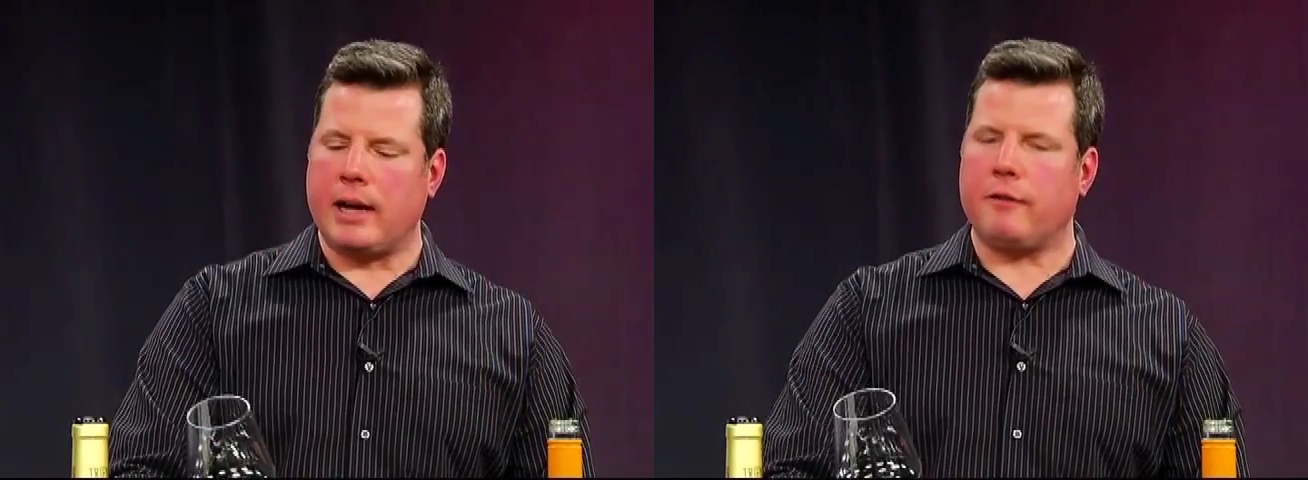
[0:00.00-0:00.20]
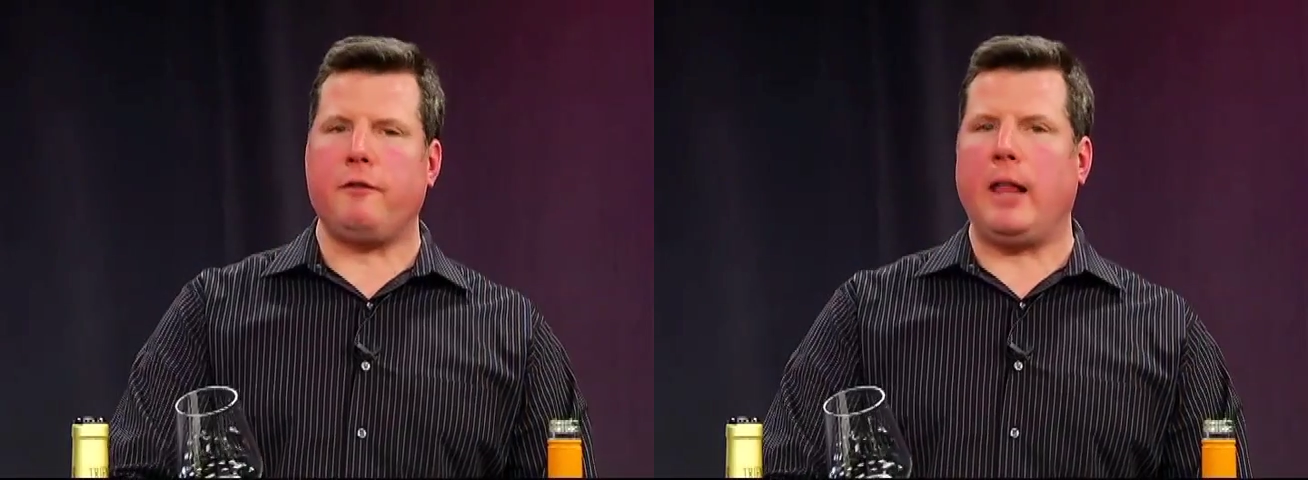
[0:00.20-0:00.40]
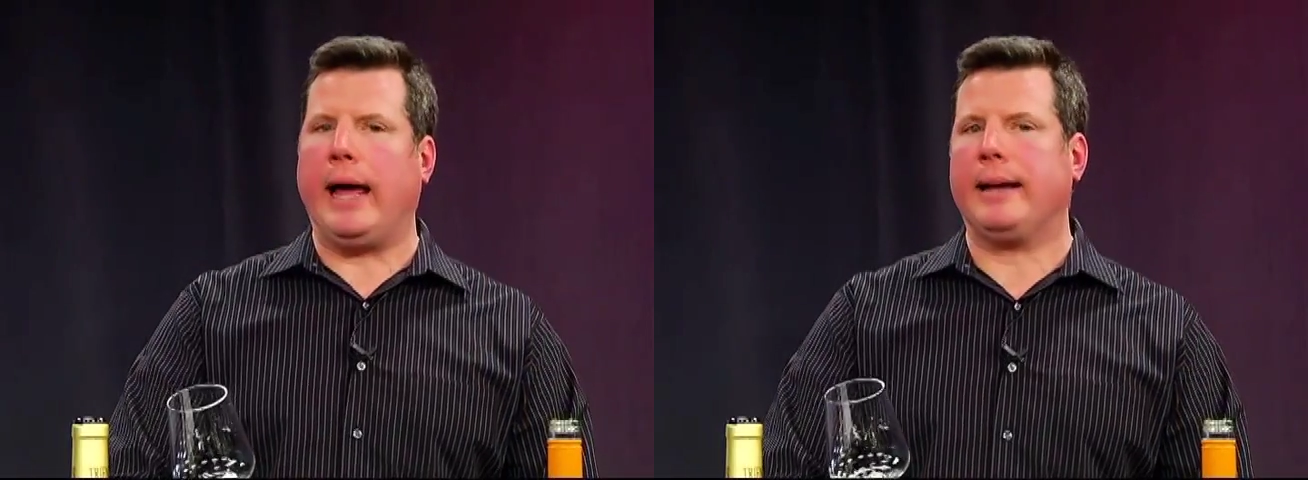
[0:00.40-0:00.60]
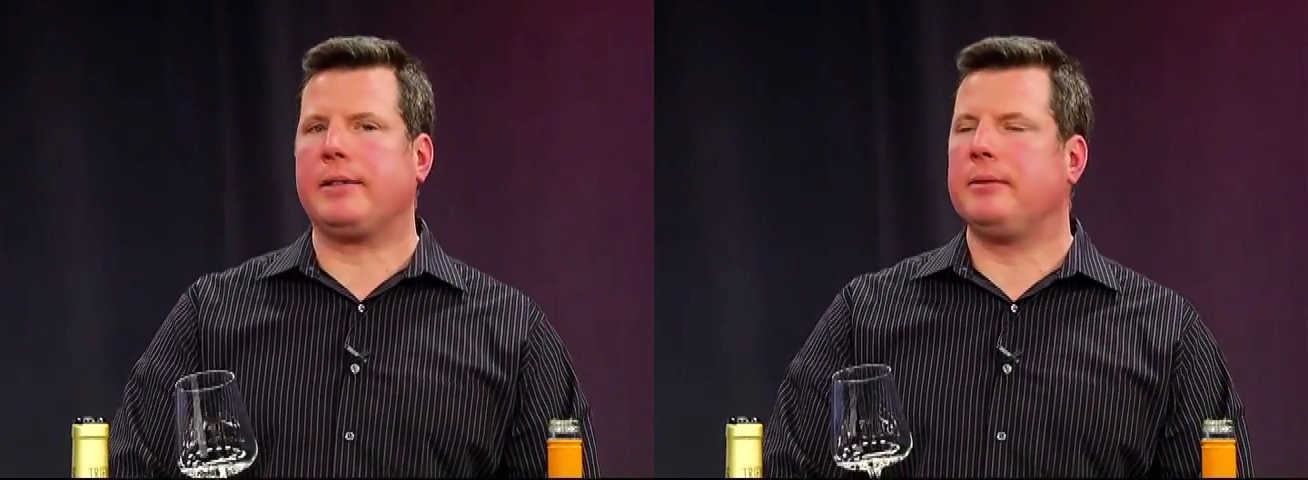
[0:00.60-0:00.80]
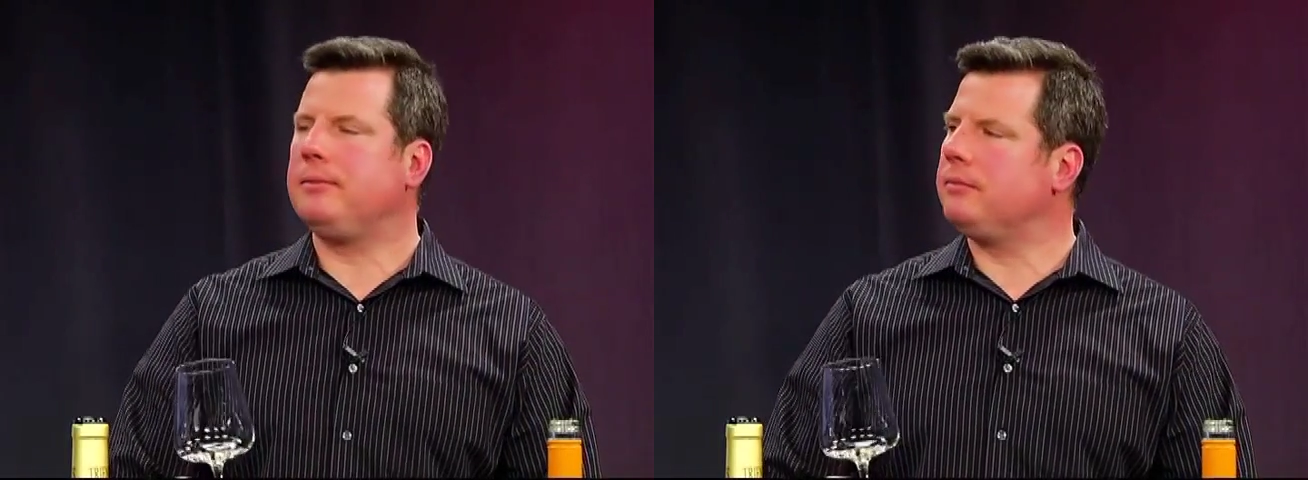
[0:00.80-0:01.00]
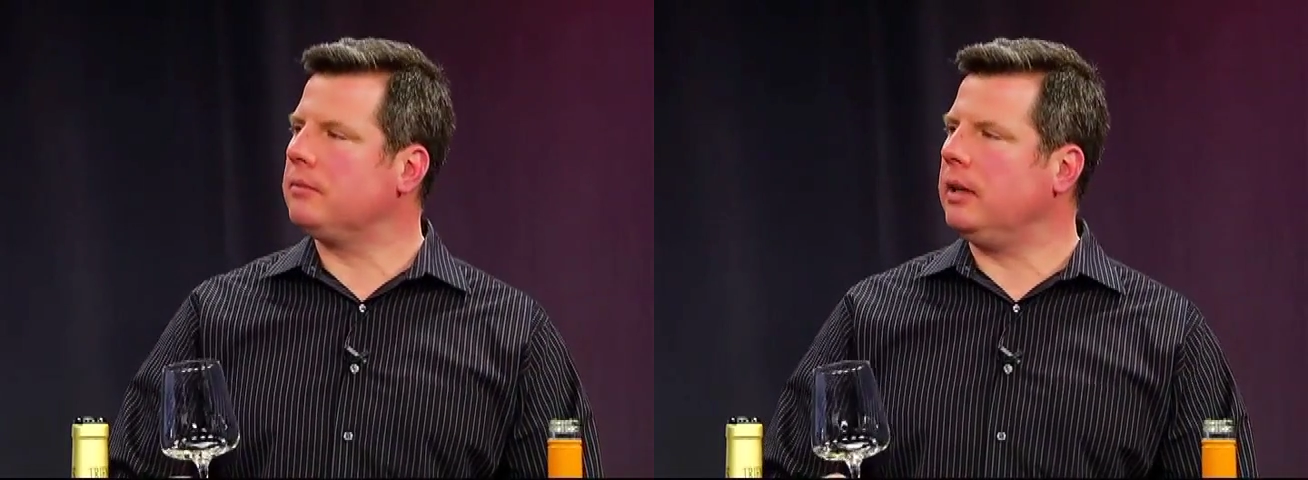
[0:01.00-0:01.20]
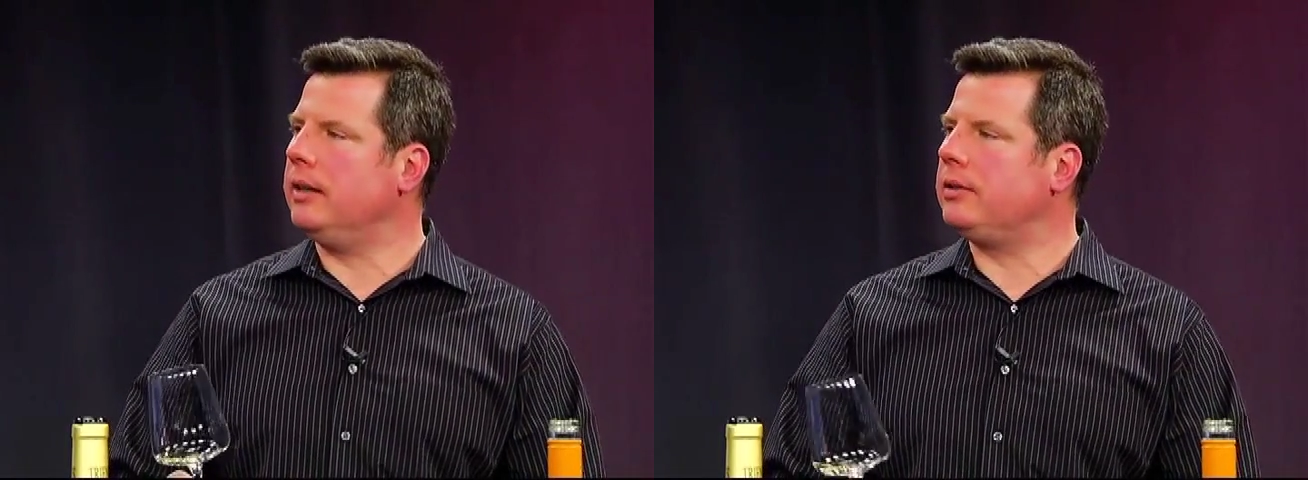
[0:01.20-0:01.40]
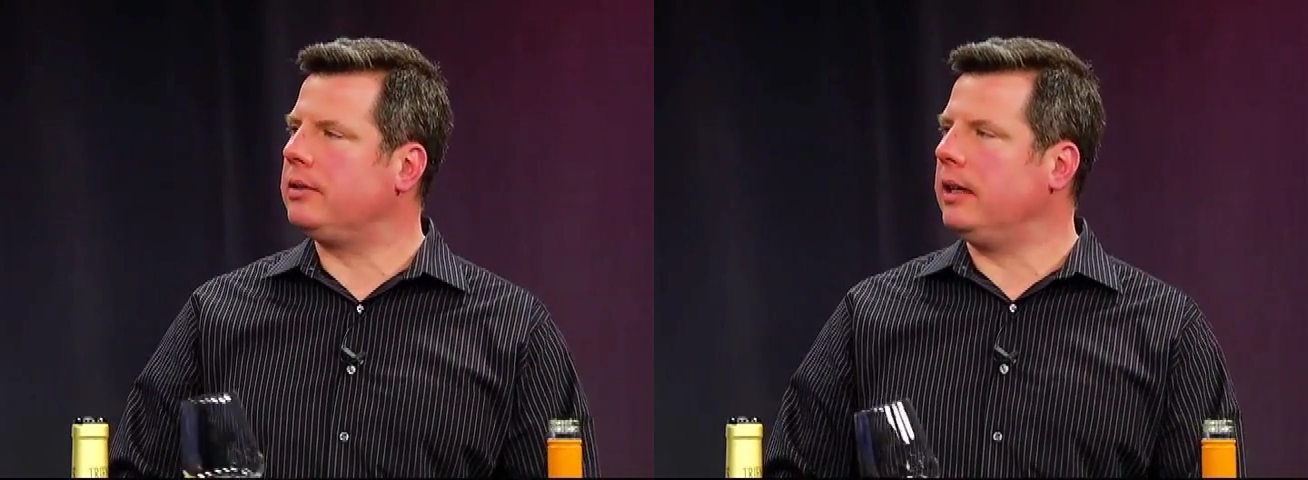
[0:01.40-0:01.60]
of flat.
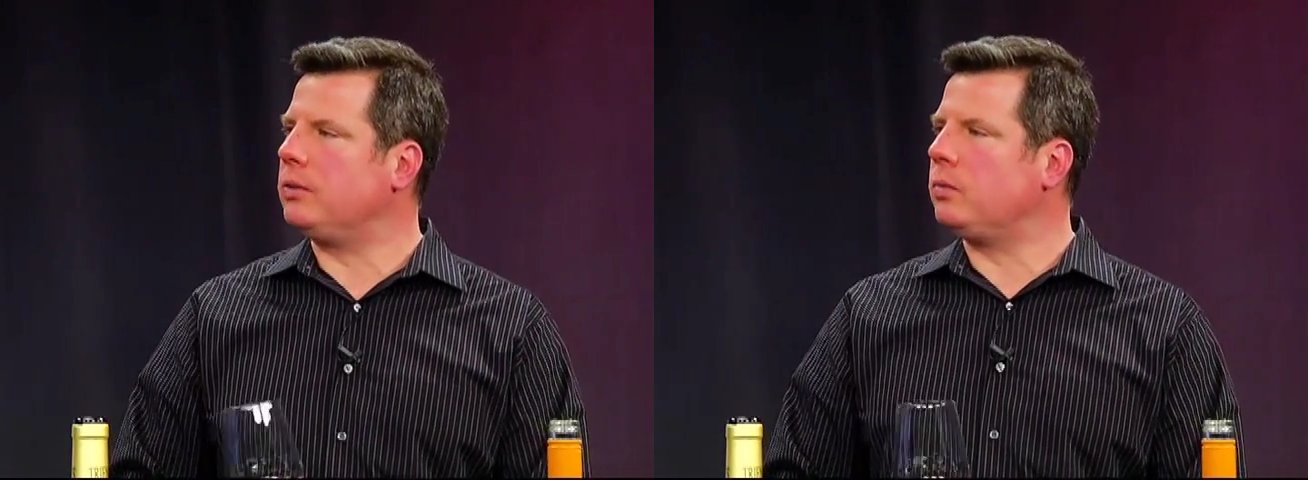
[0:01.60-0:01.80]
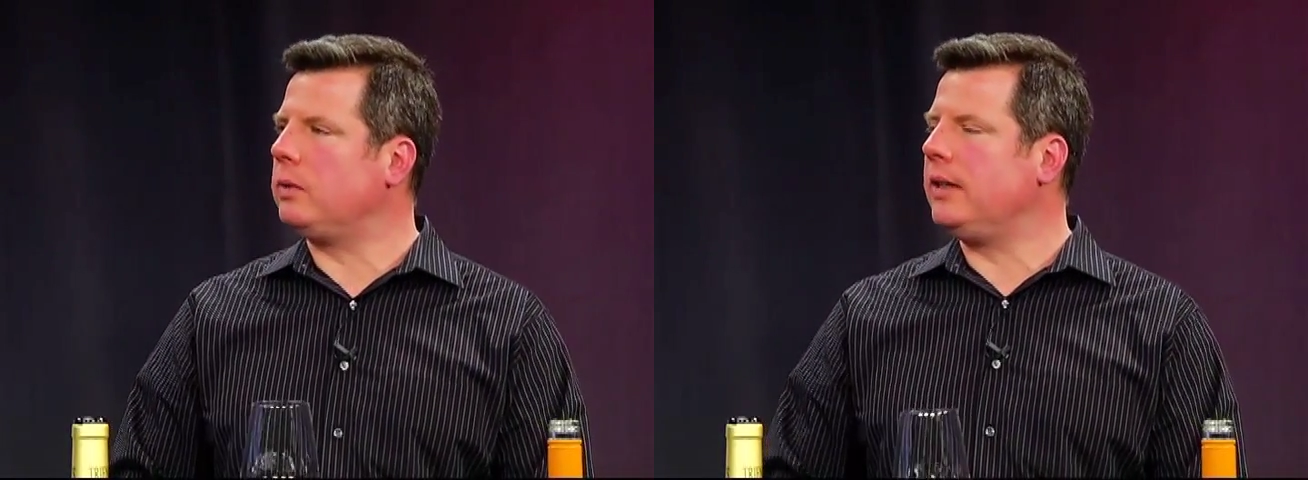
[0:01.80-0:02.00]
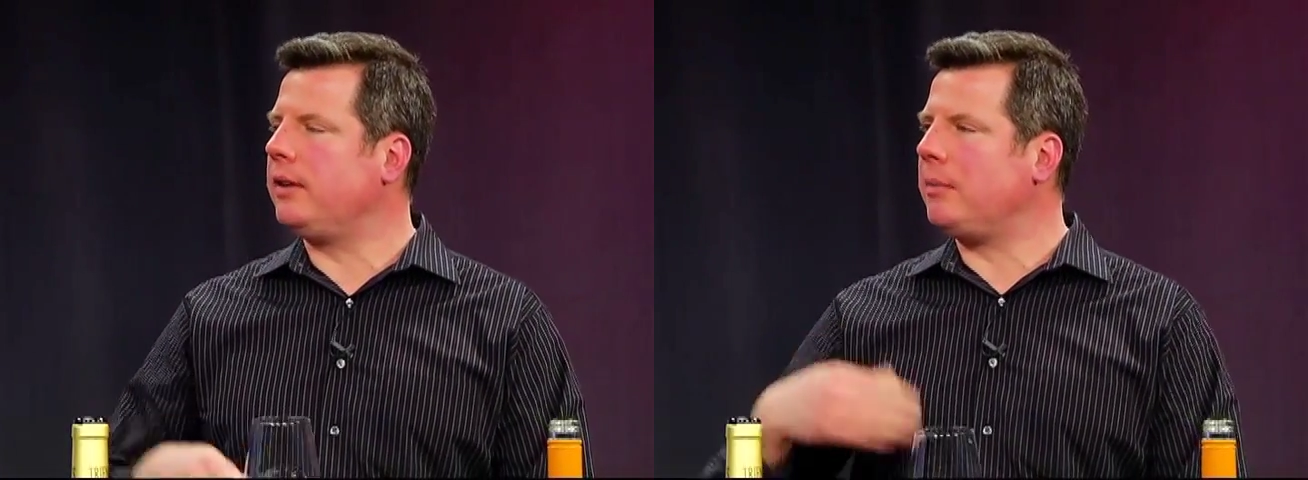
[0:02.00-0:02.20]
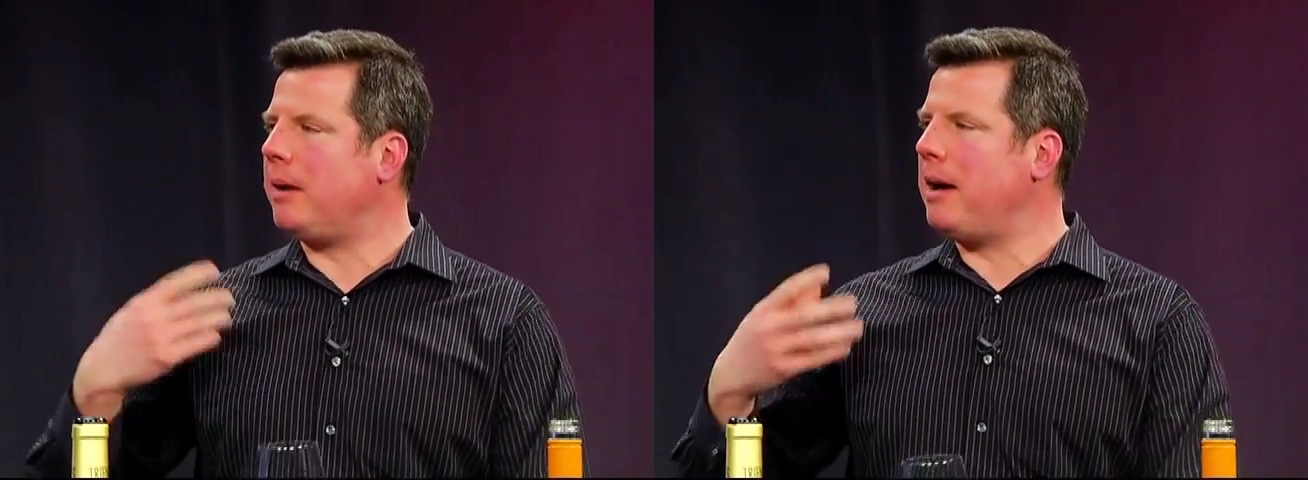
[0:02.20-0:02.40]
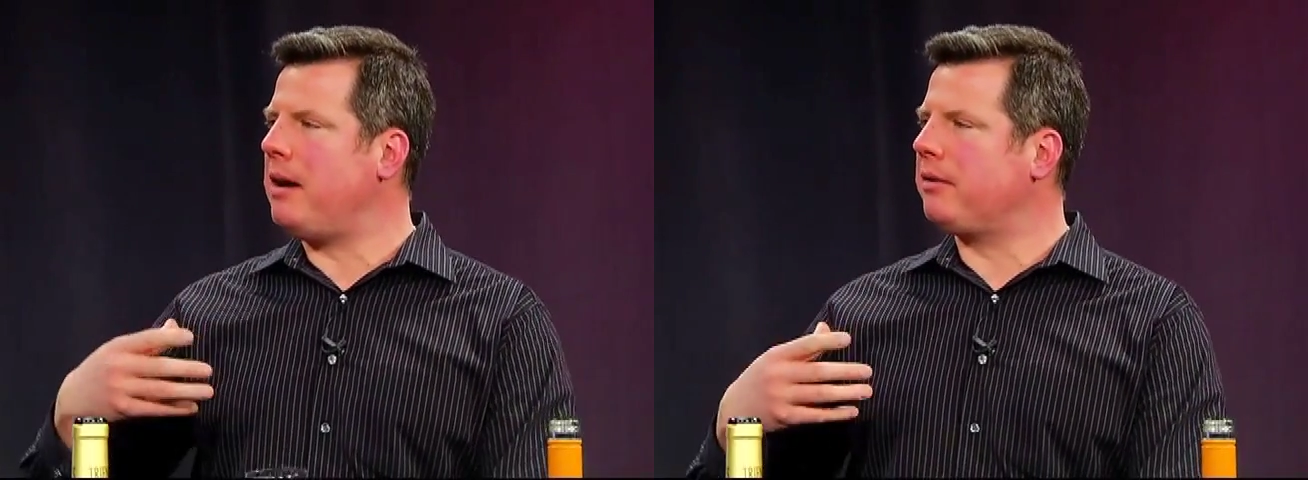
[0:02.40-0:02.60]
It's it's leaving my mouth